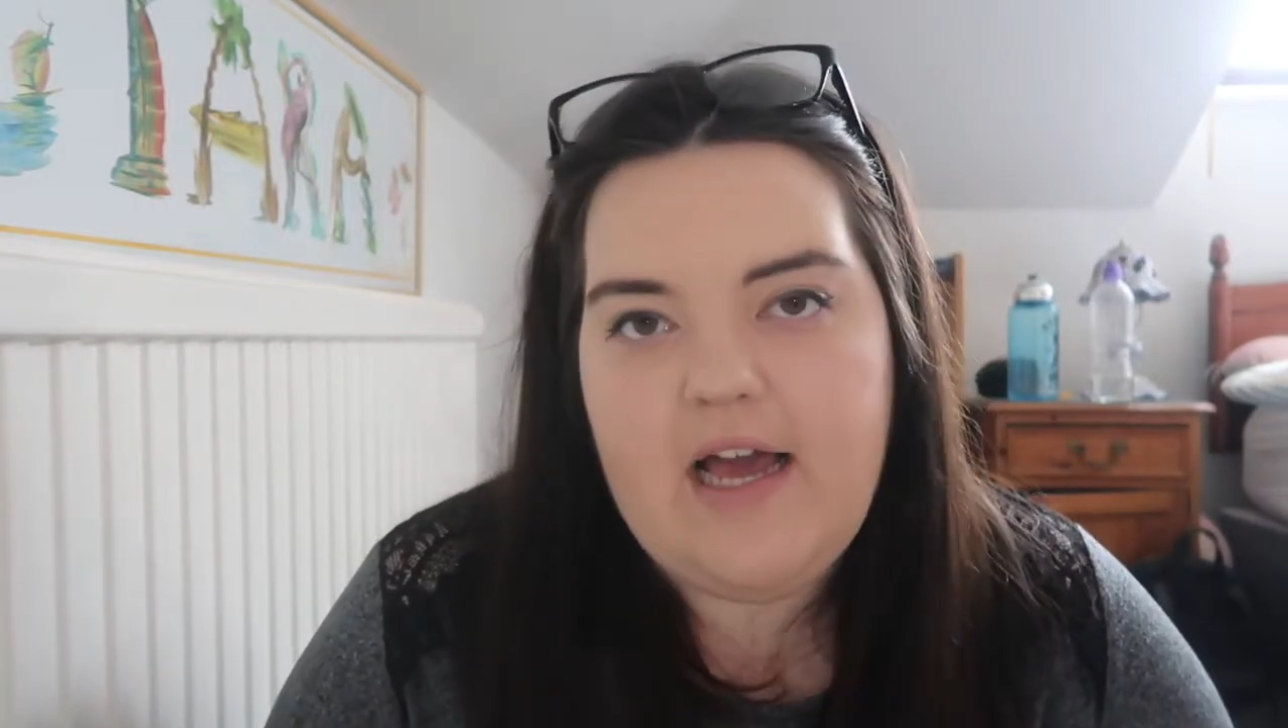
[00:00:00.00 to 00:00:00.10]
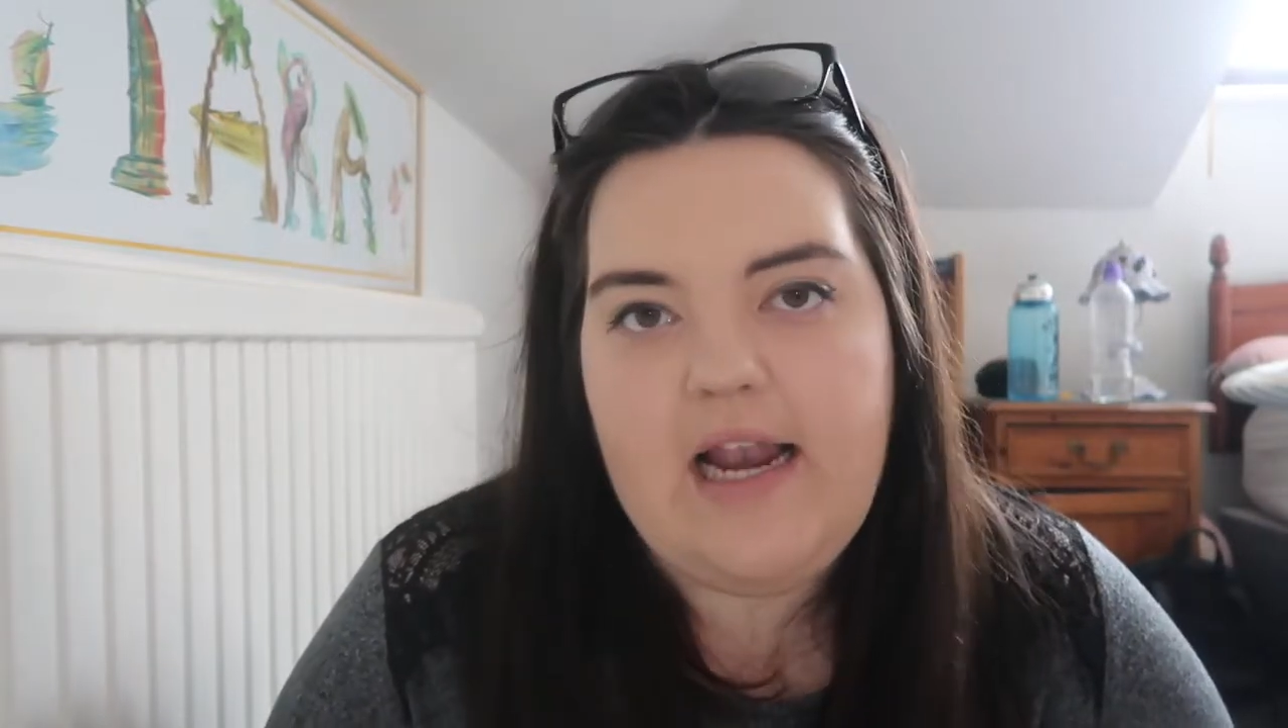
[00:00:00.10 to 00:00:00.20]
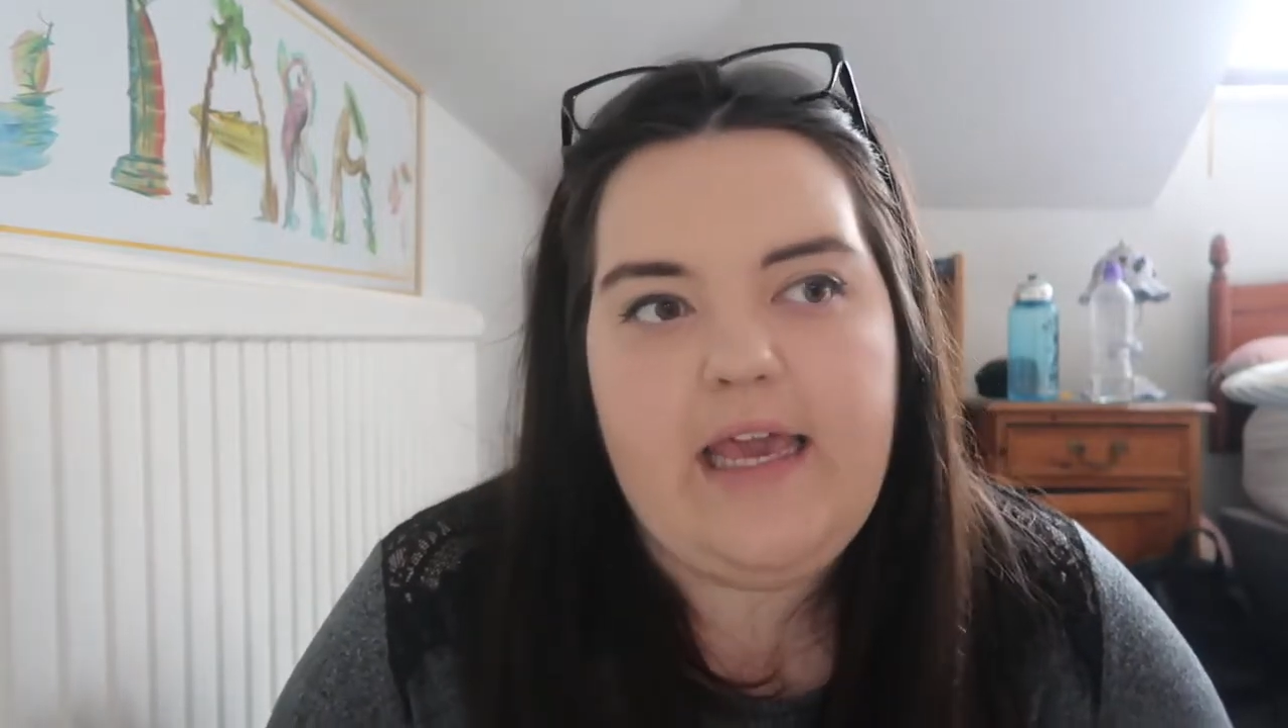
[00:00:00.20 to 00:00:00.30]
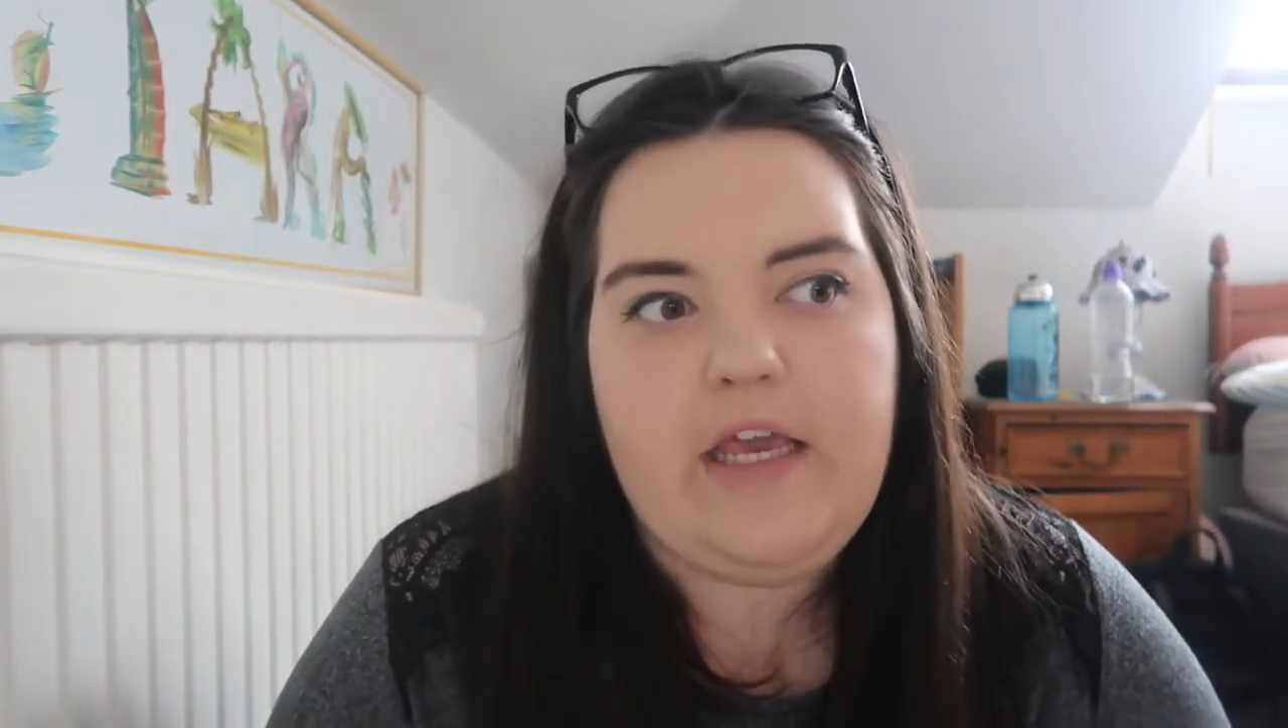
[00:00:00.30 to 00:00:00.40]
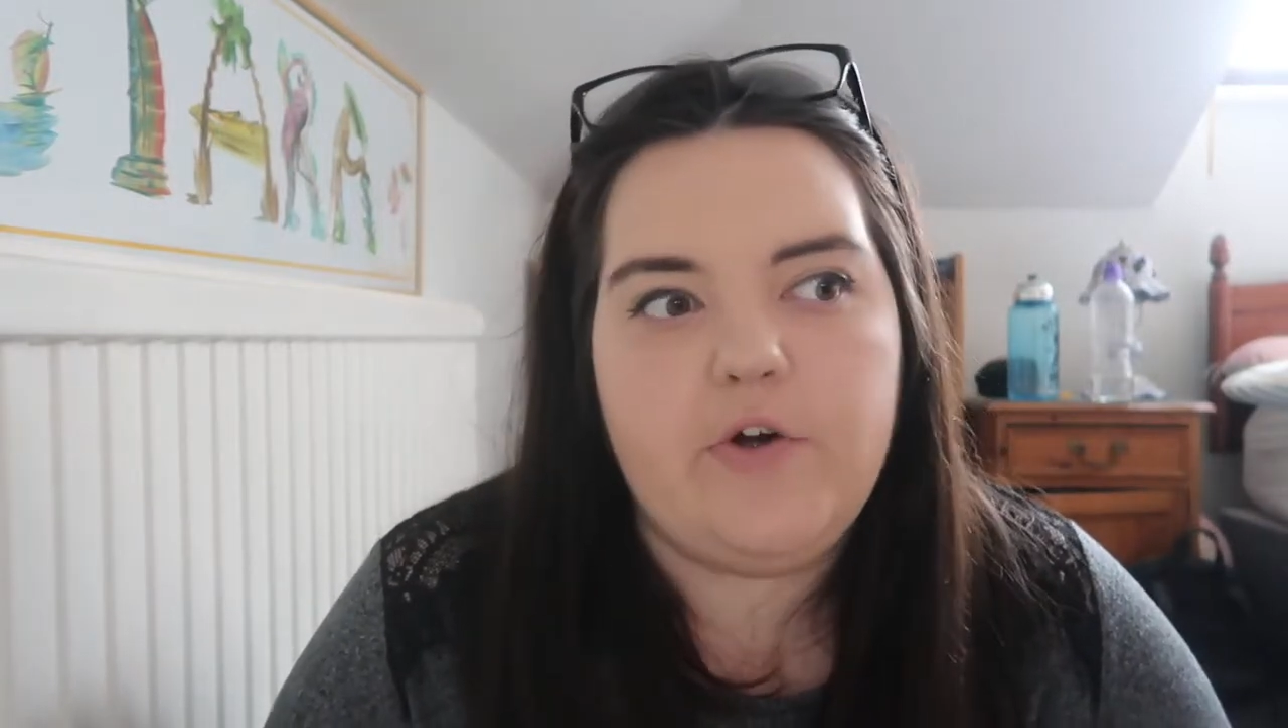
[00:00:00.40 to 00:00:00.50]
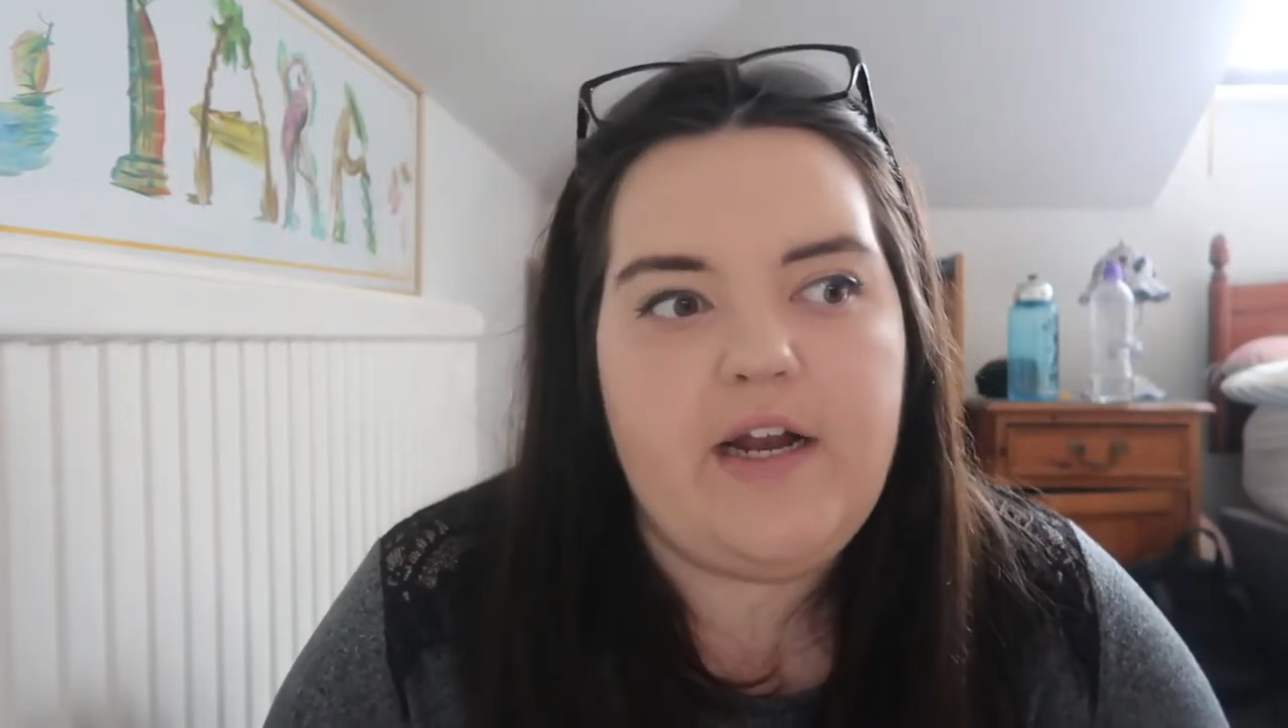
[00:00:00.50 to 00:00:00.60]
Alley or